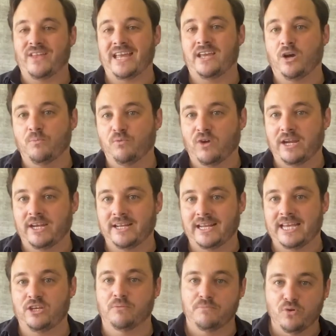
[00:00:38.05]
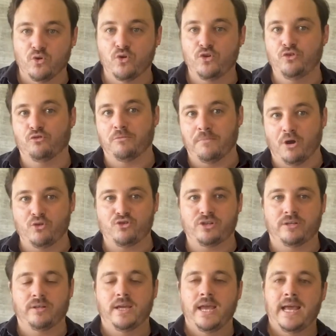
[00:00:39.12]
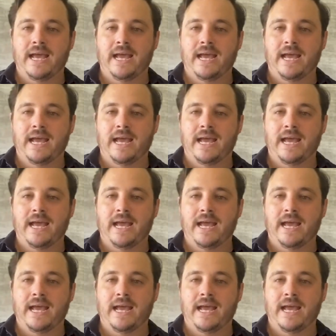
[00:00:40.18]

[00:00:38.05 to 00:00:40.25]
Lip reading: They help regulate your mood, your emotion,